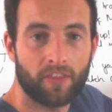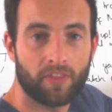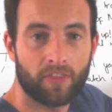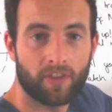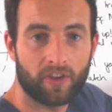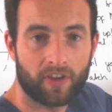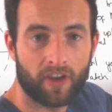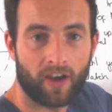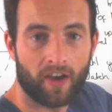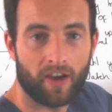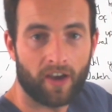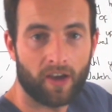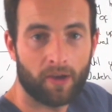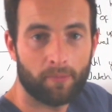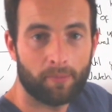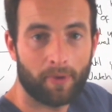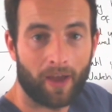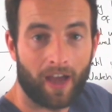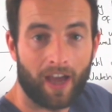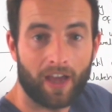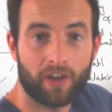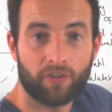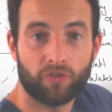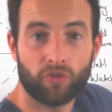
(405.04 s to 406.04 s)
the curb
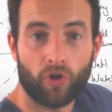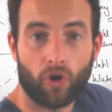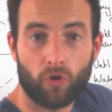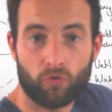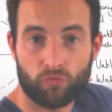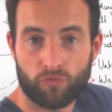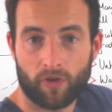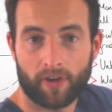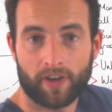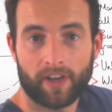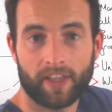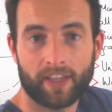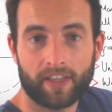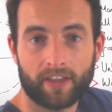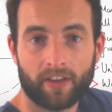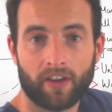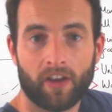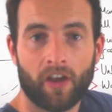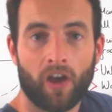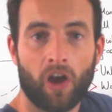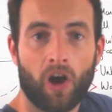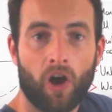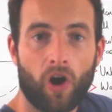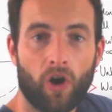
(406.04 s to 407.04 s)
and not running
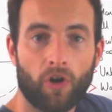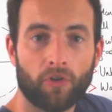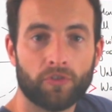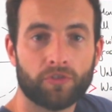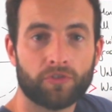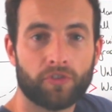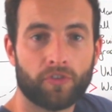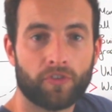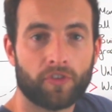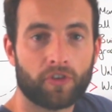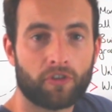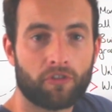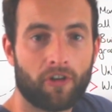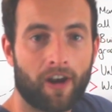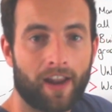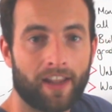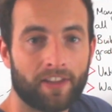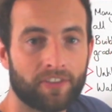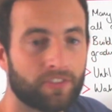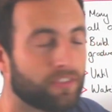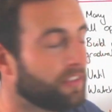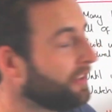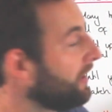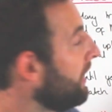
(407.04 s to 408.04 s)
onto the
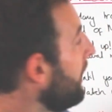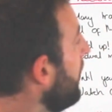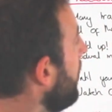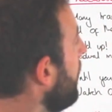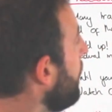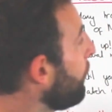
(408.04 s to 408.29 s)
grass.